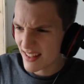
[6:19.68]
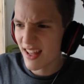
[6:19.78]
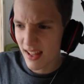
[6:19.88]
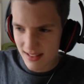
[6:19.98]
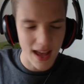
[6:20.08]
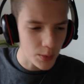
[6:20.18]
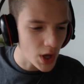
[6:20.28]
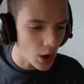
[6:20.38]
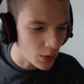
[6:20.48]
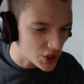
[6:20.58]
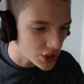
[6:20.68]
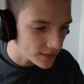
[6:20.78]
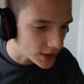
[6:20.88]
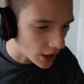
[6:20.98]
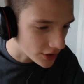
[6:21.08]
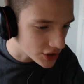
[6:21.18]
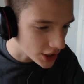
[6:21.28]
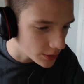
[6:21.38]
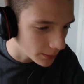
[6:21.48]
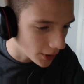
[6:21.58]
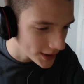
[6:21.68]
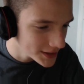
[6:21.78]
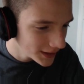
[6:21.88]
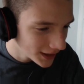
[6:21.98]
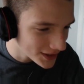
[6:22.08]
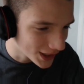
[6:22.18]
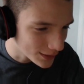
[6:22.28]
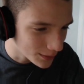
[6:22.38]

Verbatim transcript: Okay, yeah, yeah, we are watching the video. I change my mind.